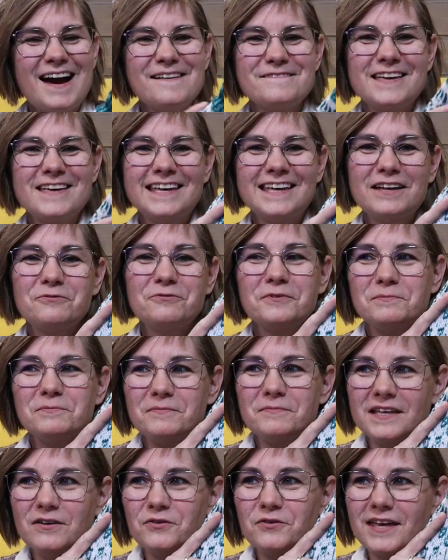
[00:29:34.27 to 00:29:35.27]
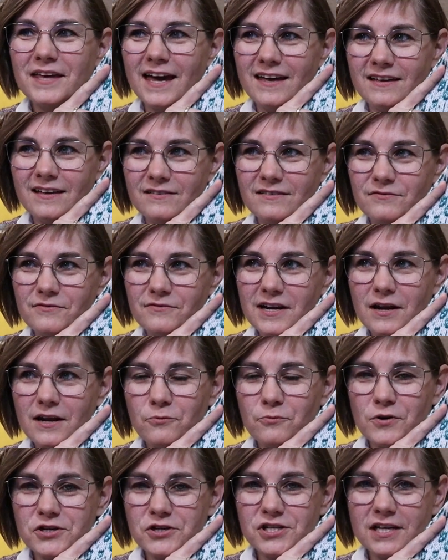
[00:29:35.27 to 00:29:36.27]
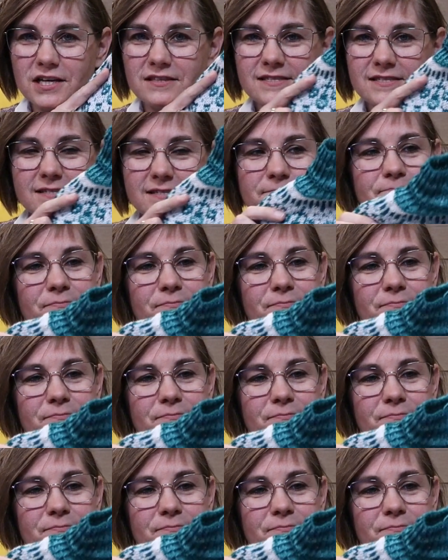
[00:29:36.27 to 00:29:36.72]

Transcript: think it will be okay when I wash it.